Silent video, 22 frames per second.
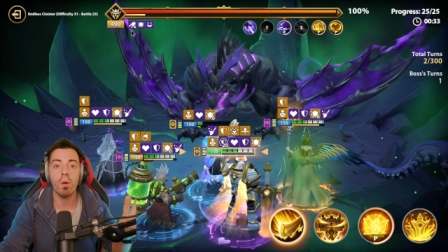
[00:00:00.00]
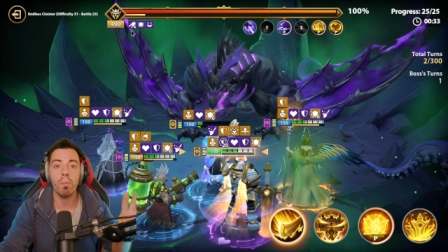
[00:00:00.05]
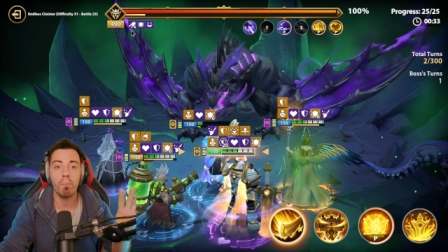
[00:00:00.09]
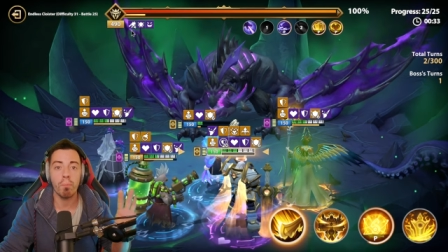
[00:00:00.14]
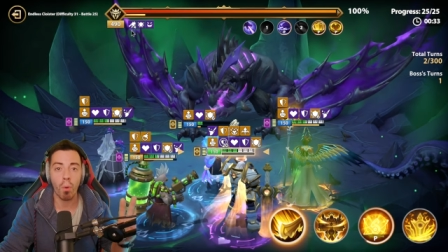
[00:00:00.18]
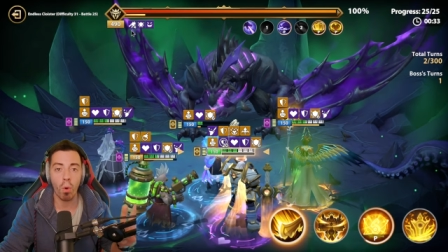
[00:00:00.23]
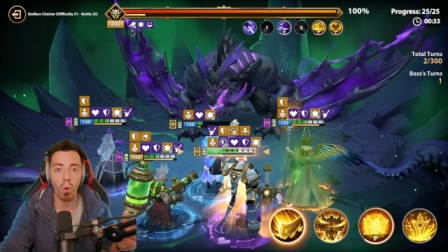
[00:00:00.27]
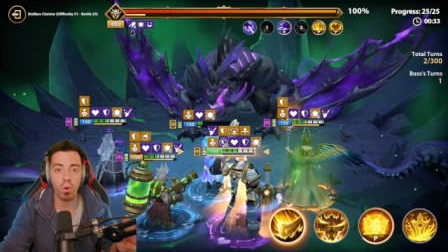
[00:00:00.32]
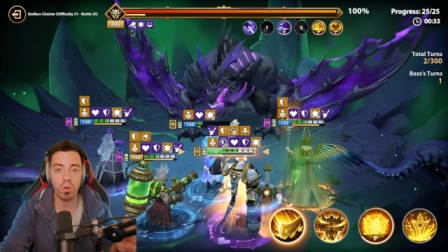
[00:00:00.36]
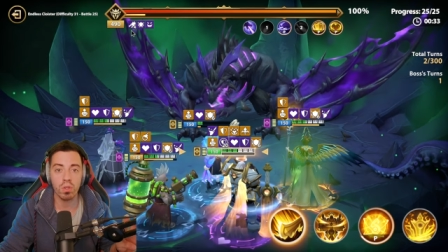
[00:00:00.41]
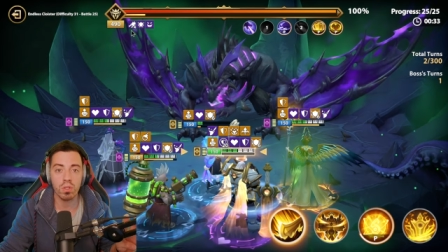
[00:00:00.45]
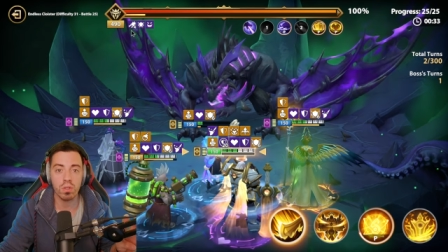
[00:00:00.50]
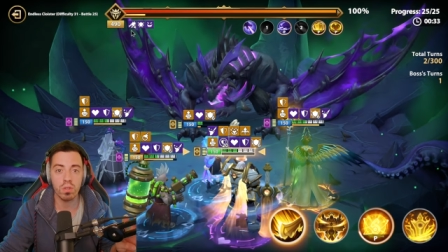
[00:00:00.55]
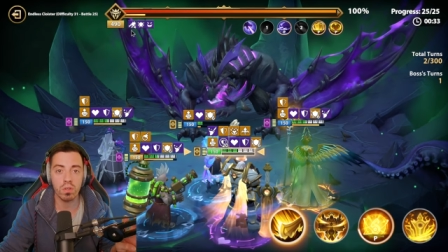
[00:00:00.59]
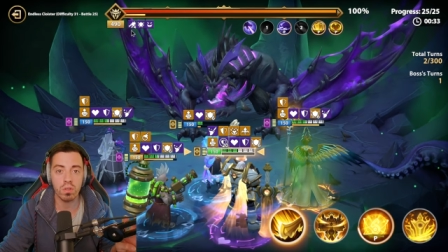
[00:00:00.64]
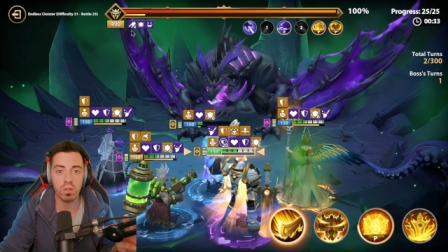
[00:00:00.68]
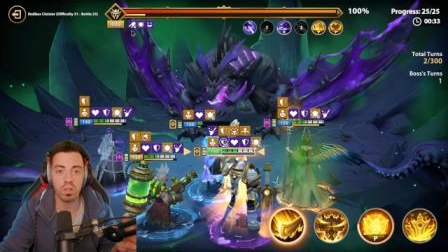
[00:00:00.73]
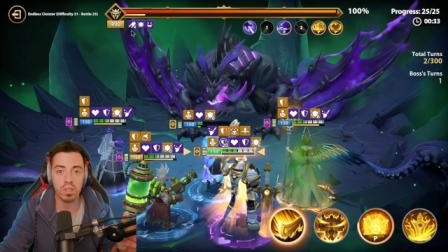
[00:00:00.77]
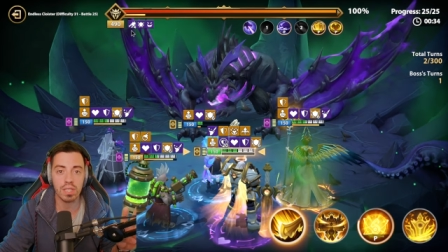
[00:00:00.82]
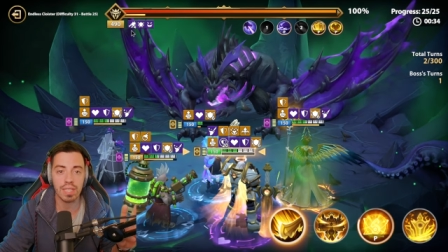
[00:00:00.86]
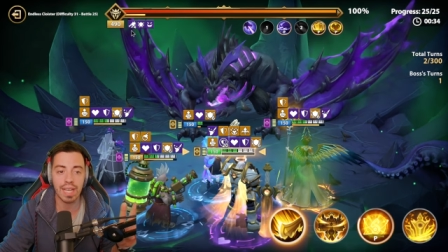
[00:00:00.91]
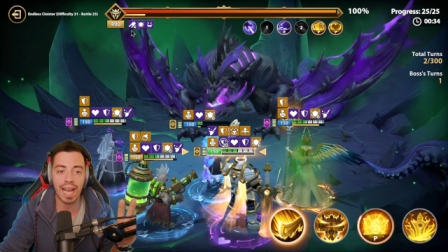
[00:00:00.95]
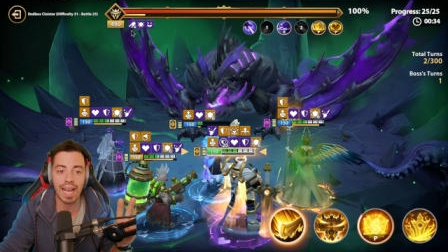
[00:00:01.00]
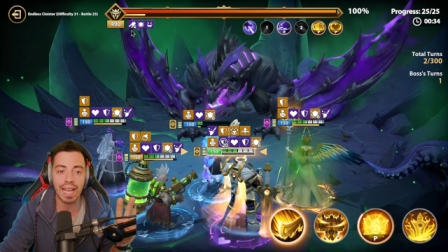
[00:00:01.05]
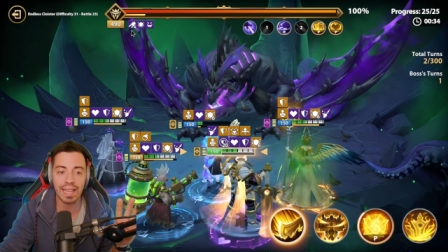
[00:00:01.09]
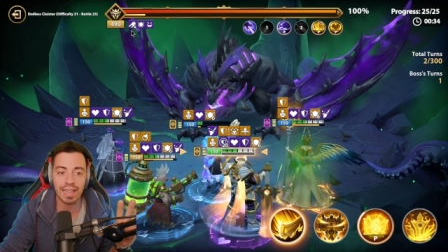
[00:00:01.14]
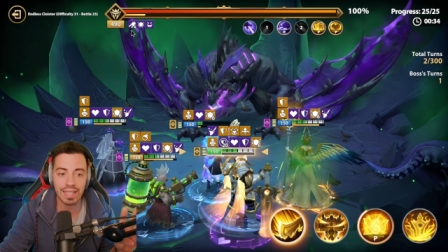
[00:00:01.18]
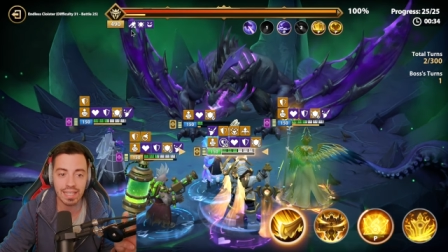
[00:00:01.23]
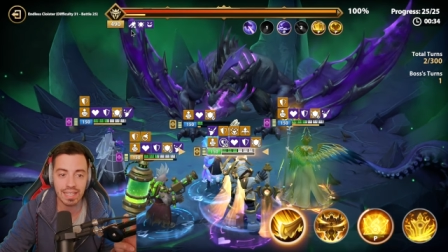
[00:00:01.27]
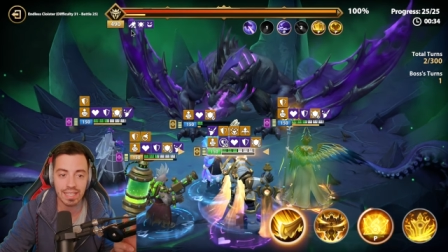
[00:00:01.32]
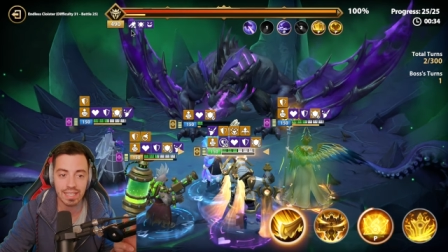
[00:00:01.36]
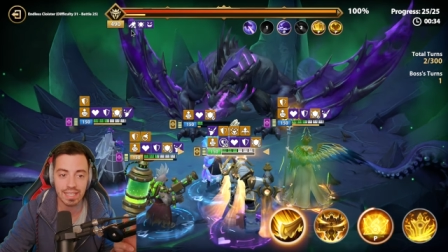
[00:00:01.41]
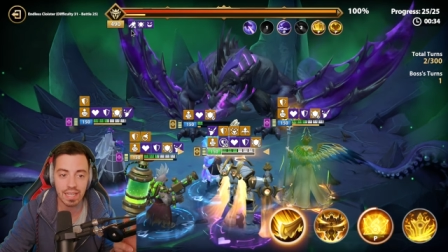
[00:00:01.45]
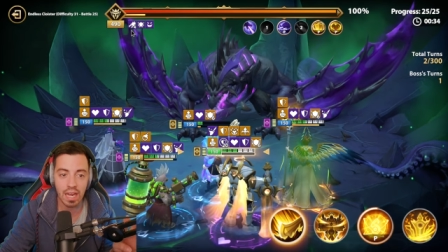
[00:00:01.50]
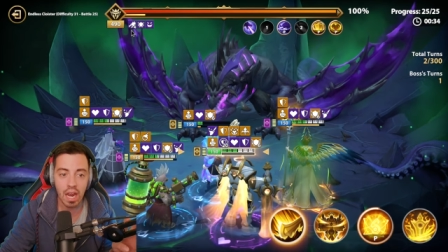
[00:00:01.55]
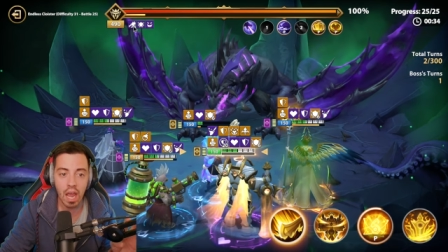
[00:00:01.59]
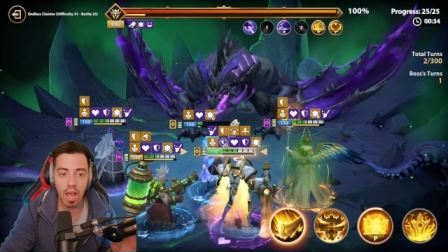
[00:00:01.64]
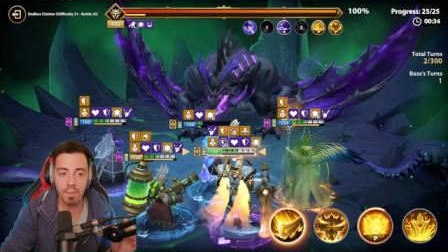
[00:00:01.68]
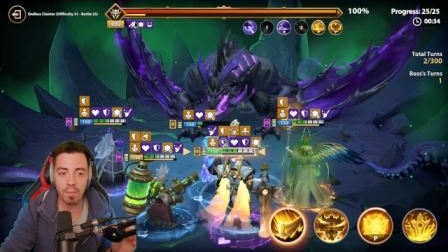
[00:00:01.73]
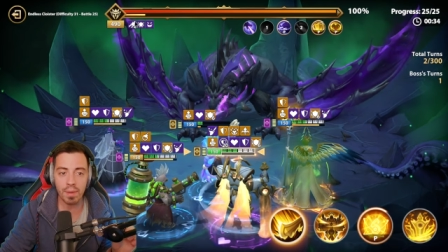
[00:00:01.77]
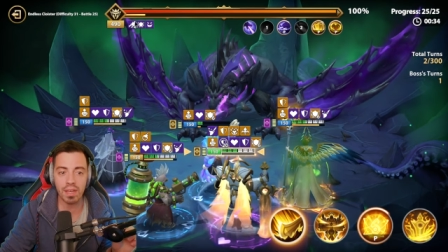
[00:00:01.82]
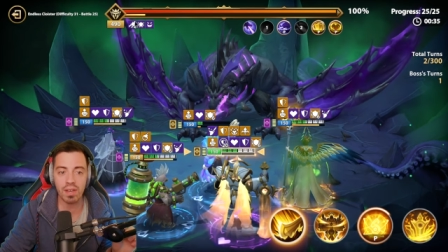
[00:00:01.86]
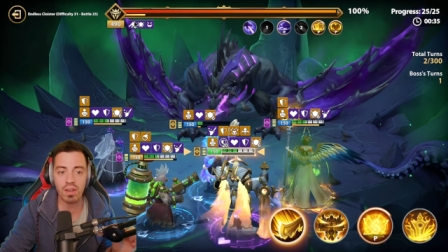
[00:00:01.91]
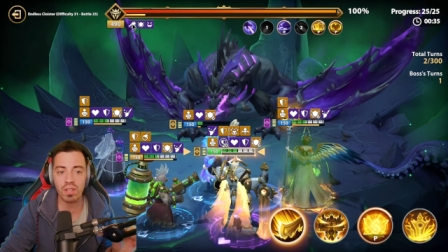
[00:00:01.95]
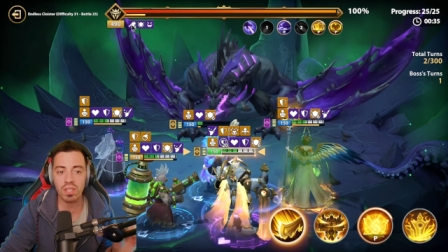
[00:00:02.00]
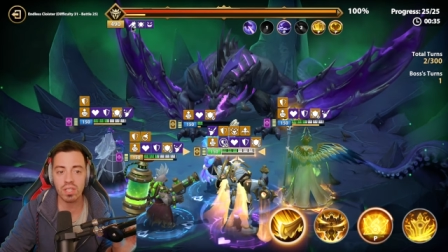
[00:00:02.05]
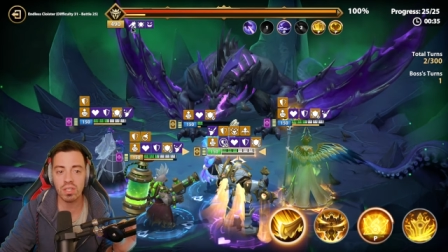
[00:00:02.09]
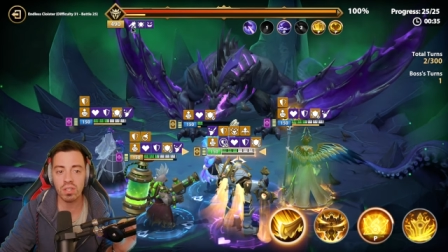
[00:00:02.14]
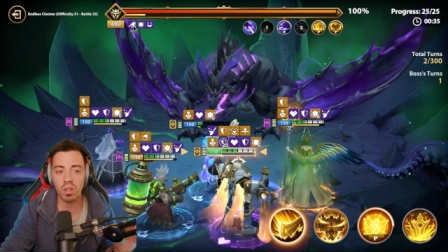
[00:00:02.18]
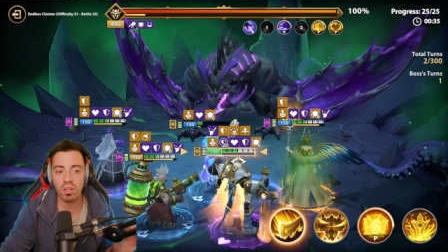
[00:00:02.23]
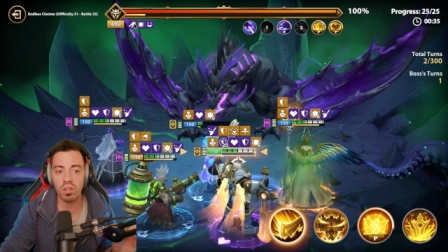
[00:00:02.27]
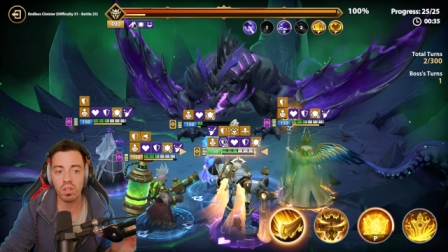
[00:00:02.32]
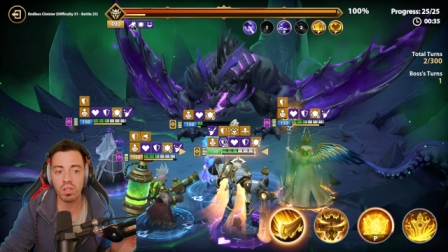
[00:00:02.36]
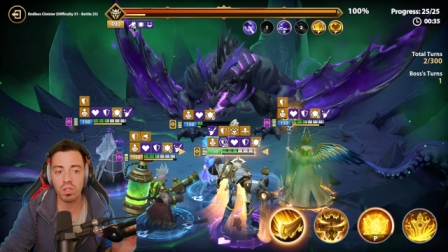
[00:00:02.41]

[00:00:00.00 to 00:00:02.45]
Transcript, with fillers: poisoners at least. Because in order